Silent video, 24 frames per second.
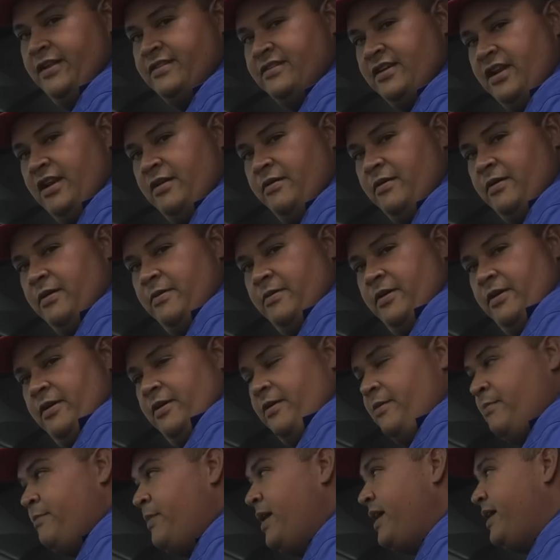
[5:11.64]
It's gonna
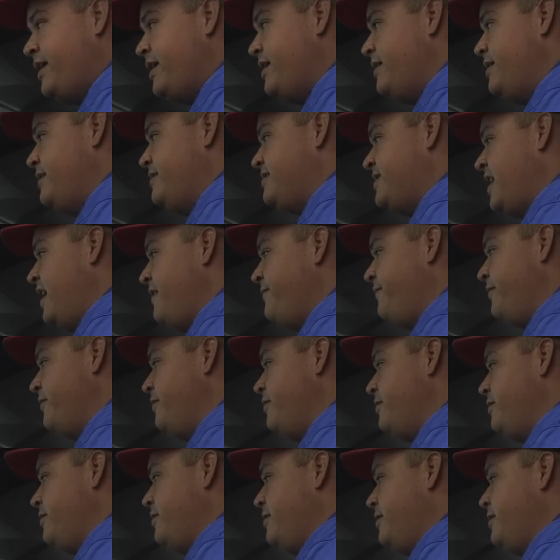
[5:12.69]
make it
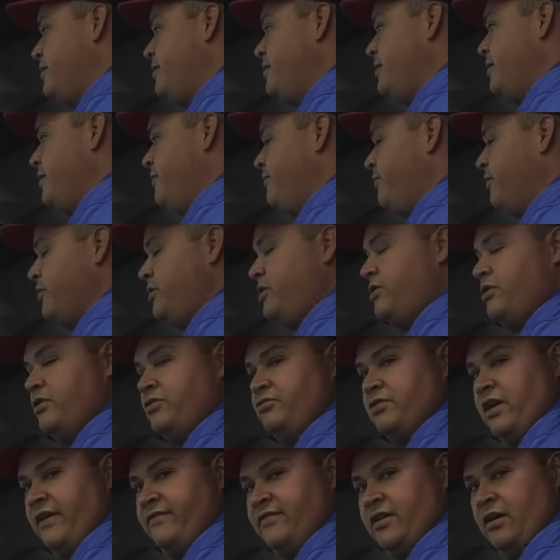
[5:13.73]
safer for you to
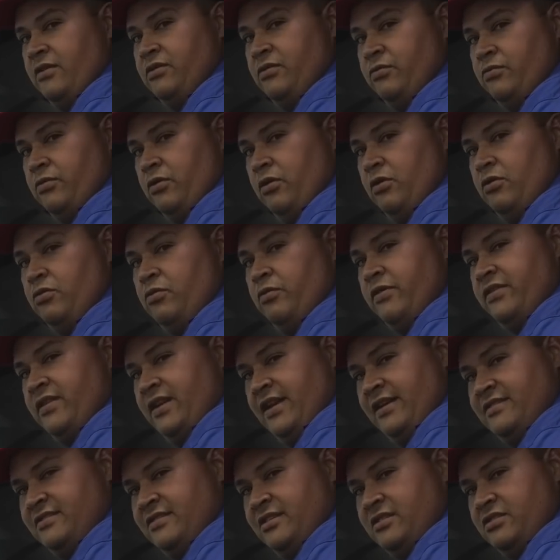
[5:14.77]
drive down the road with
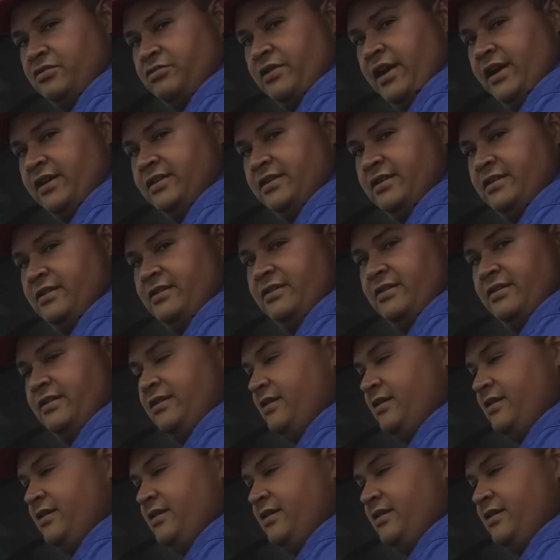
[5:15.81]
less distractions,